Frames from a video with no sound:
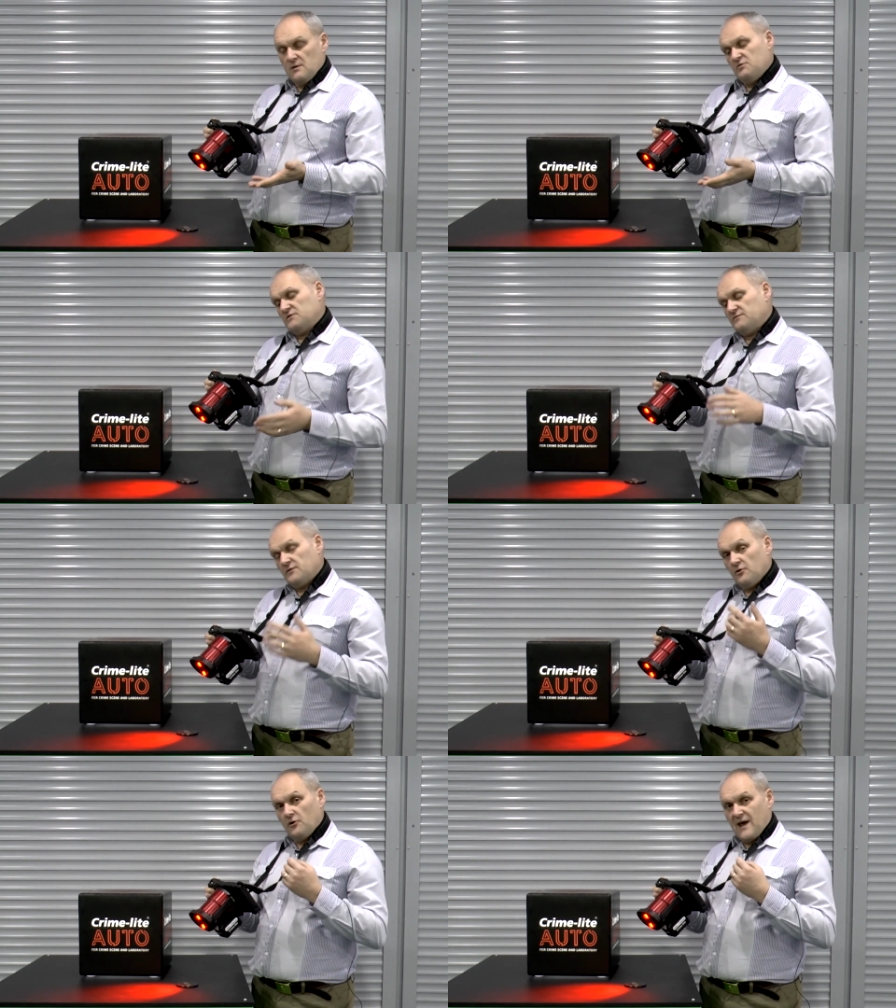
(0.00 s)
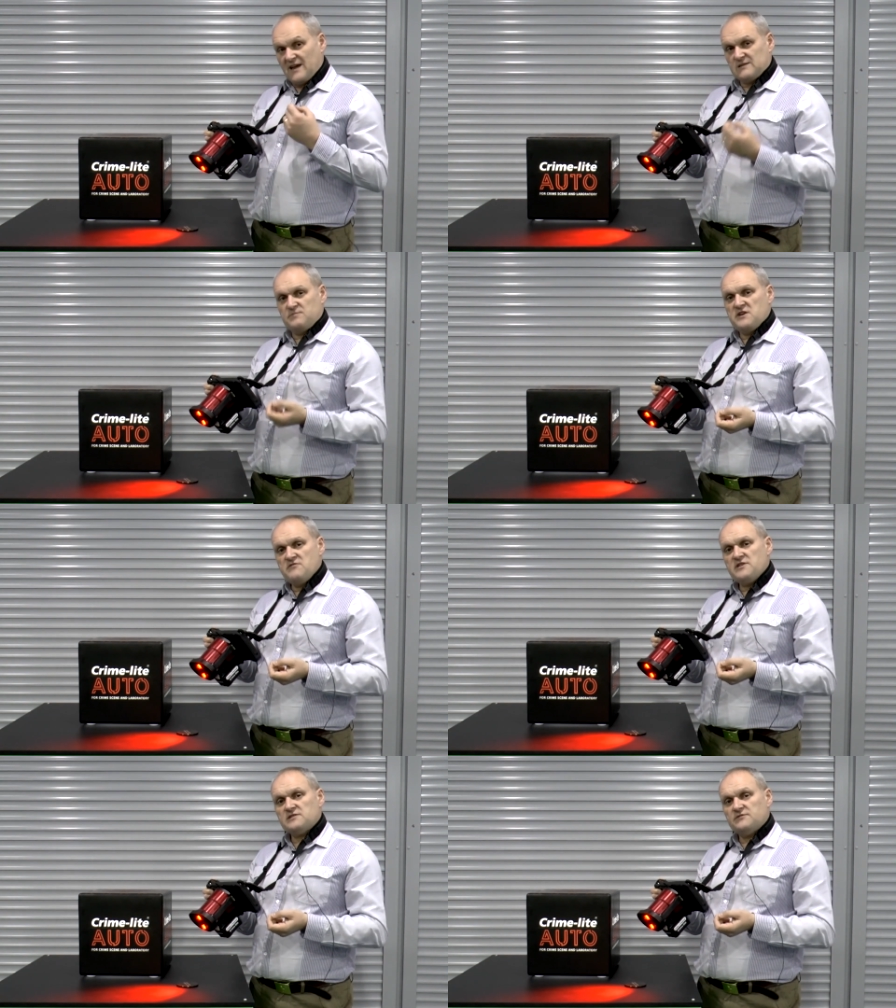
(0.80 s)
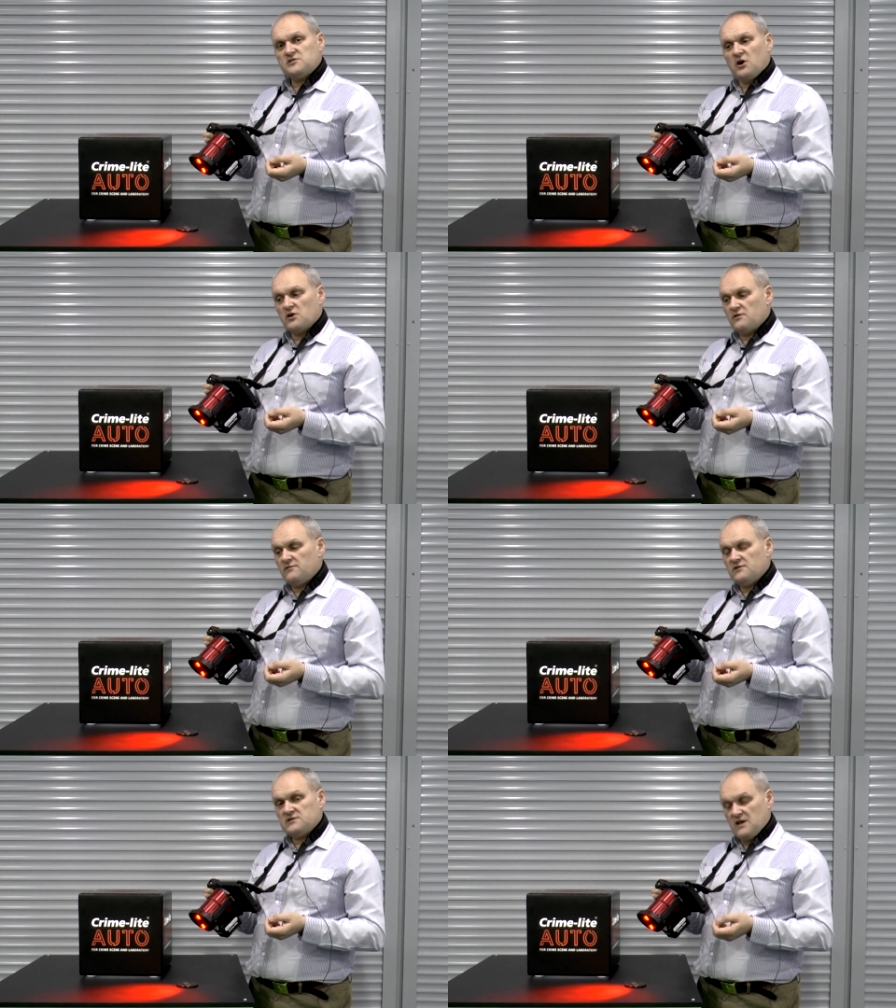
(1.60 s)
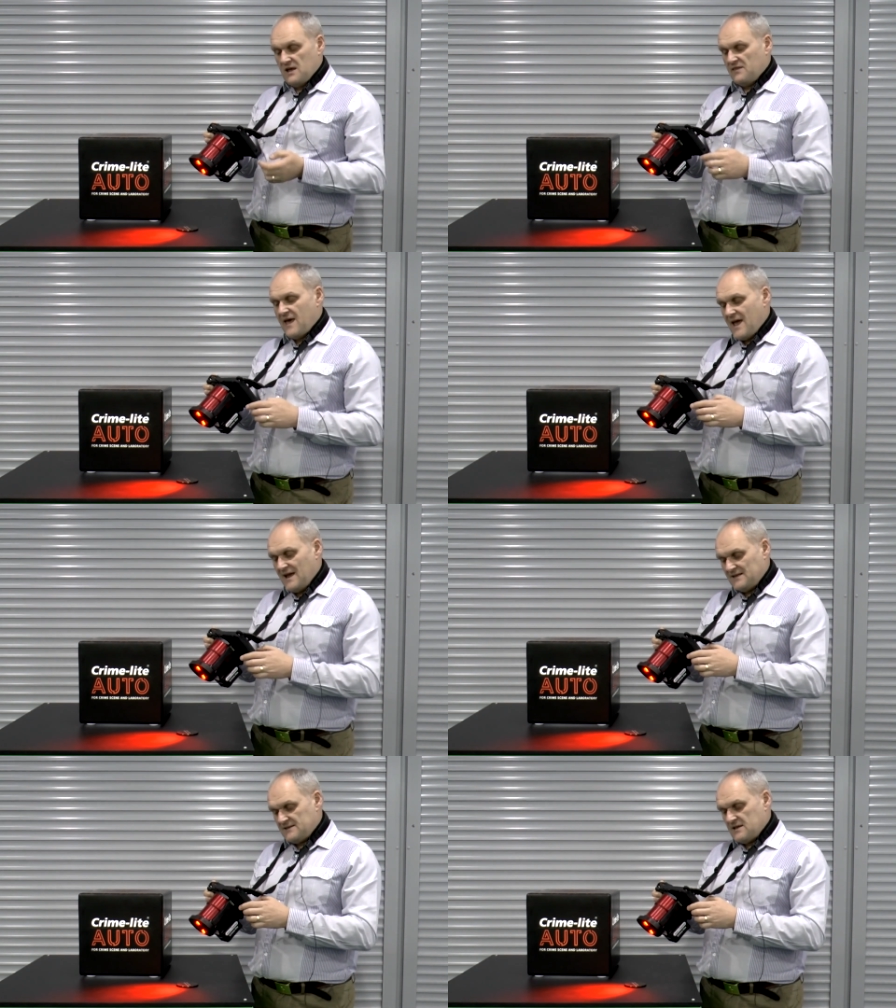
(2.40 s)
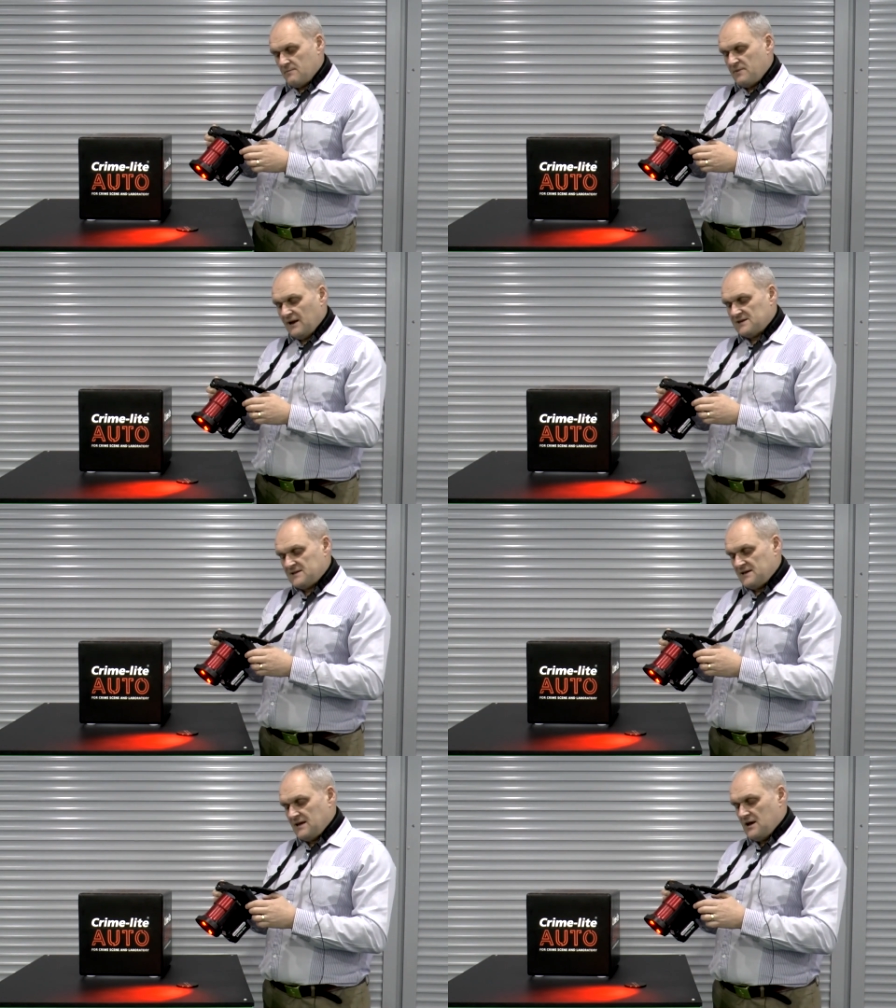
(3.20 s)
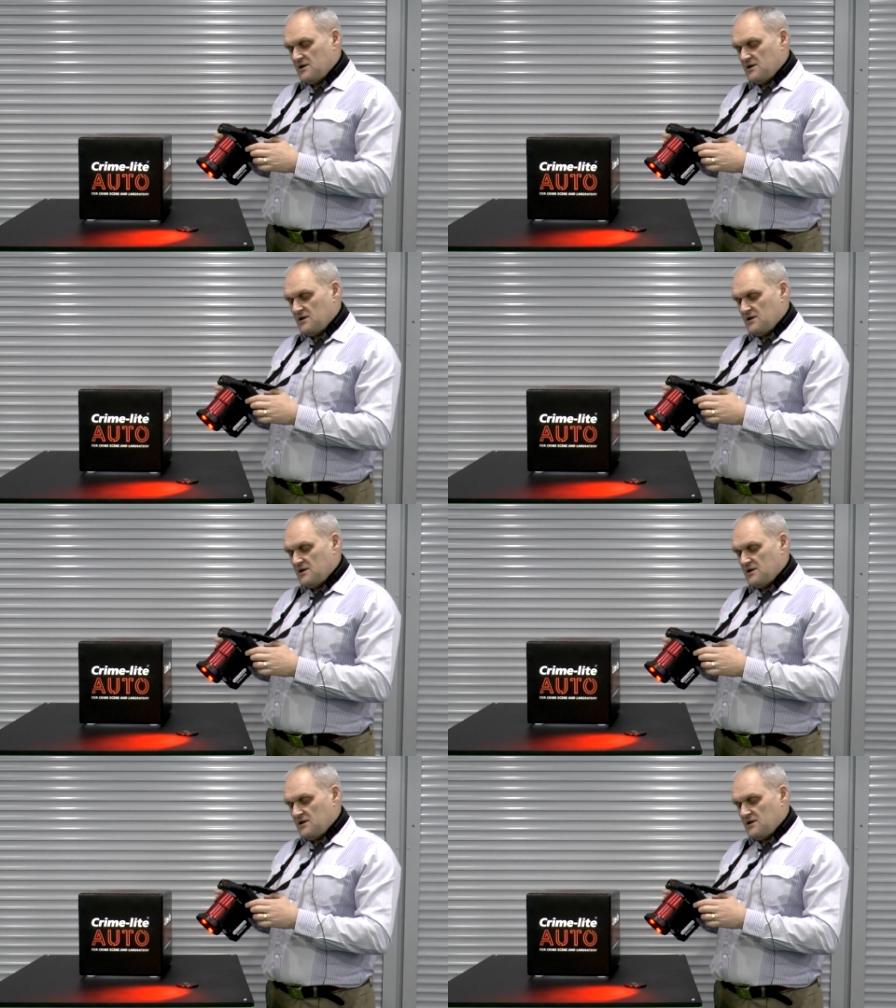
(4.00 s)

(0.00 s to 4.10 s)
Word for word: but for experienced photographers, there is the ability